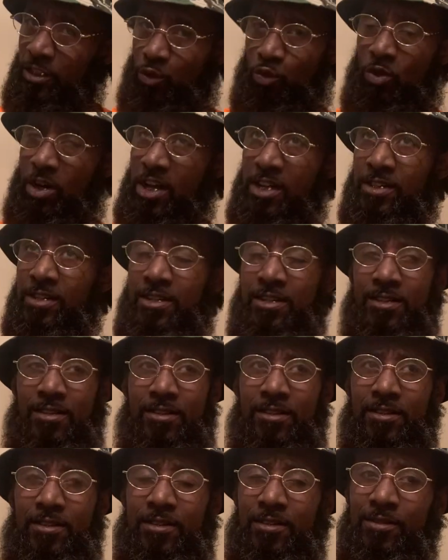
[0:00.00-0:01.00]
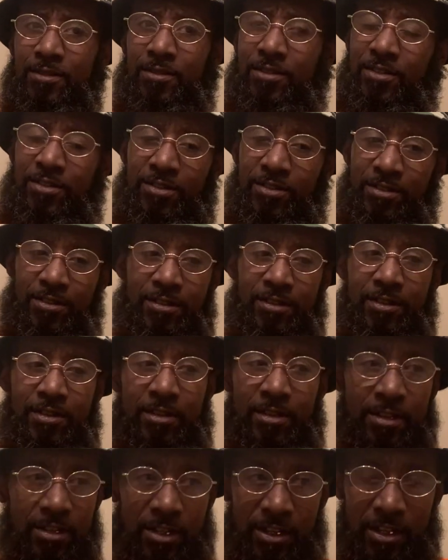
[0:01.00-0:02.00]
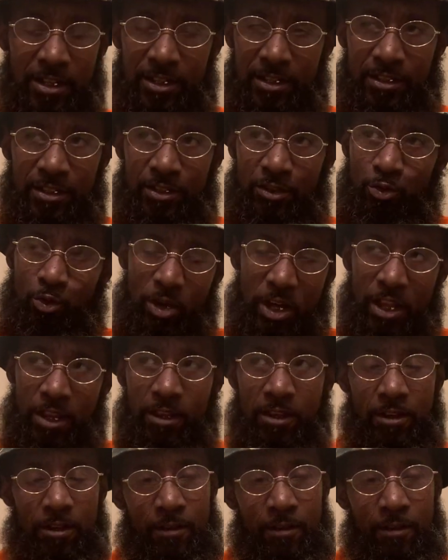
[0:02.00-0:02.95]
weather is, it's weather.